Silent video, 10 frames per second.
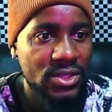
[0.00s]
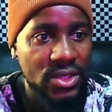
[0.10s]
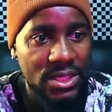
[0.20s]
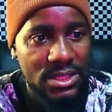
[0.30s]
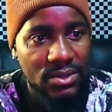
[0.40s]
as you
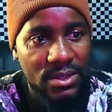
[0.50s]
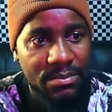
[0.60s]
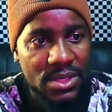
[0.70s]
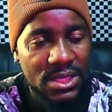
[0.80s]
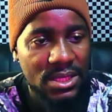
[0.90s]
can see on the
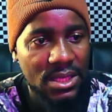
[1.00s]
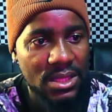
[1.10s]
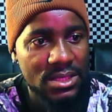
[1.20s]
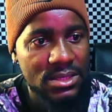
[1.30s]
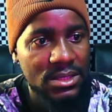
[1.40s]
picture there,
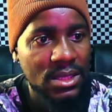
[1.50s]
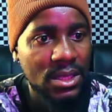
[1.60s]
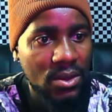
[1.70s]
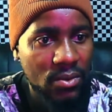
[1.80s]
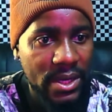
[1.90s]
there is
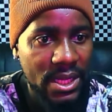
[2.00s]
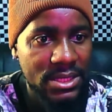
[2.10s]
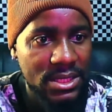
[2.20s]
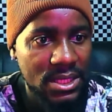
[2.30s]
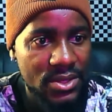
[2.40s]
where I
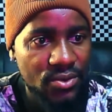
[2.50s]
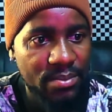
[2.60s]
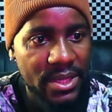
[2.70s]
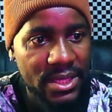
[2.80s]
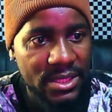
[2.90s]
said new
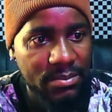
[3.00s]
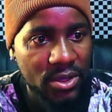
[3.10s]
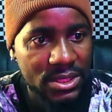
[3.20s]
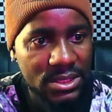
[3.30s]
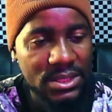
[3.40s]
player
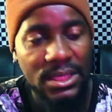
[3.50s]
spotted,